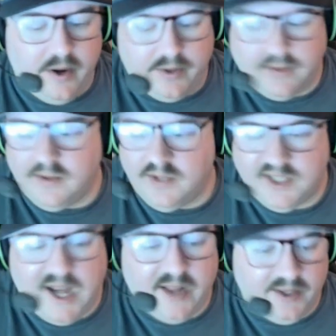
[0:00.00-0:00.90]
a
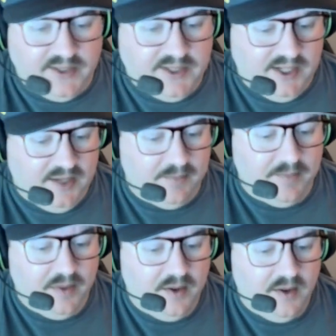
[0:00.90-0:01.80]
solid team,
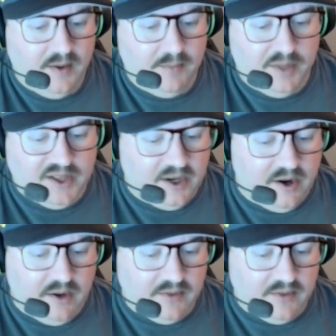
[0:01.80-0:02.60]
but they're